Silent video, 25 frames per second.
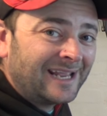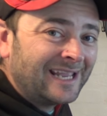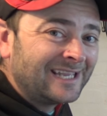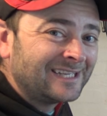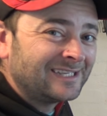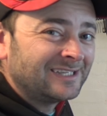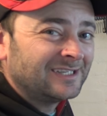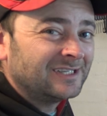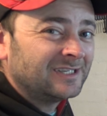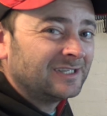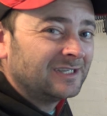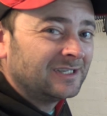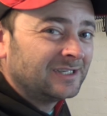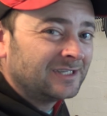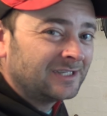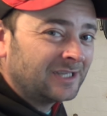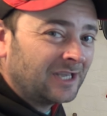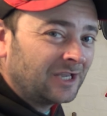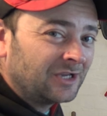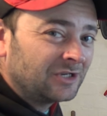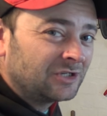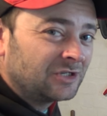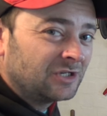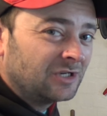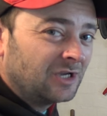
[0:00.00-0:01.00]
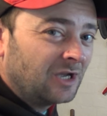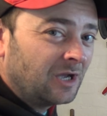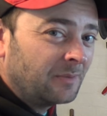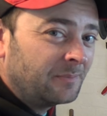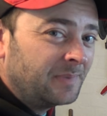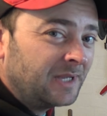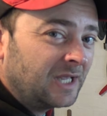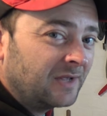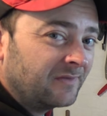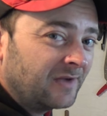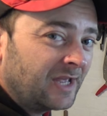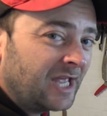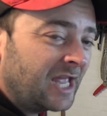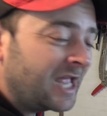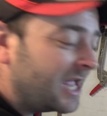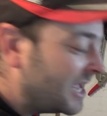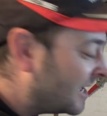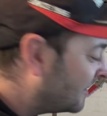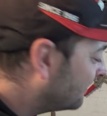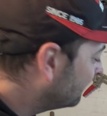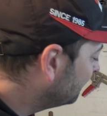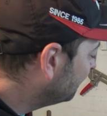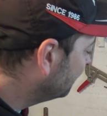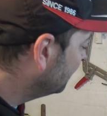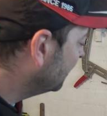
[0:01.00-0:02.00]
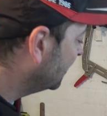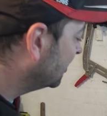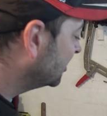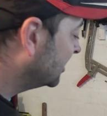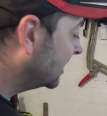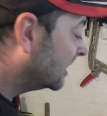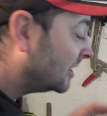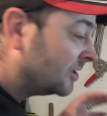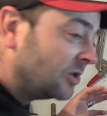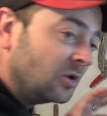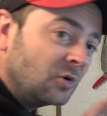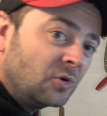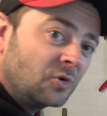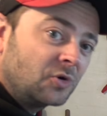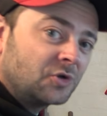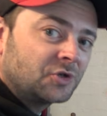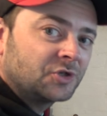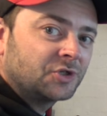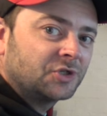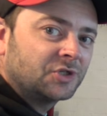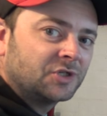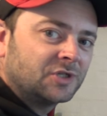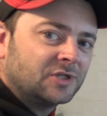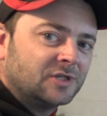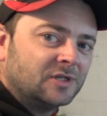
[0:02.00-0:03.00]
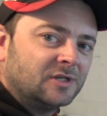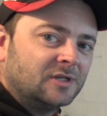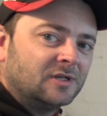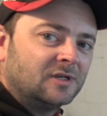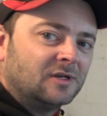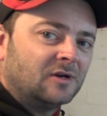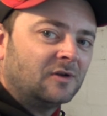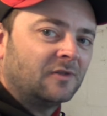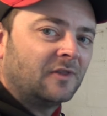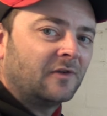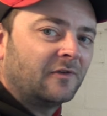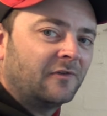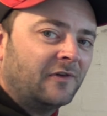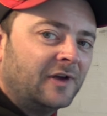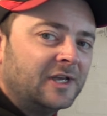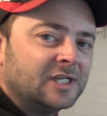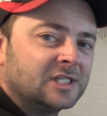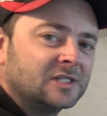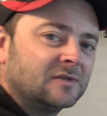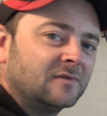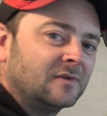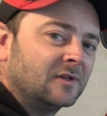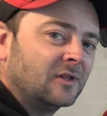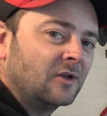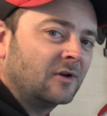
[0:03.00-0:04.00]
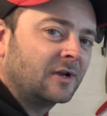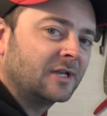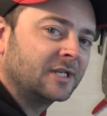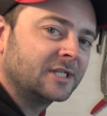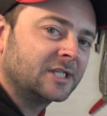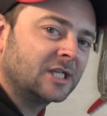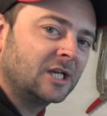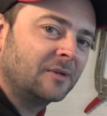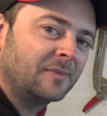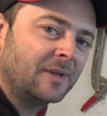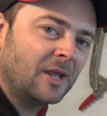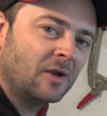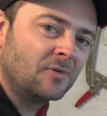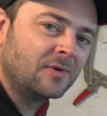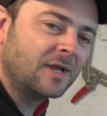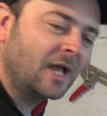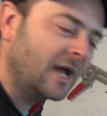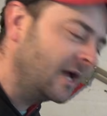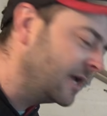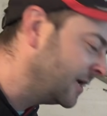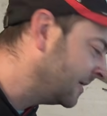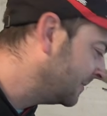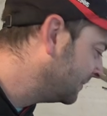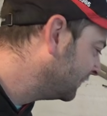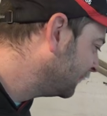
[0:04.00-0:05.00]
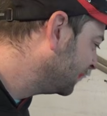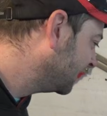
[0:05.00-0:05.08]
isn't such a big of a hit, because it looks on the face of it like it's going to be okay.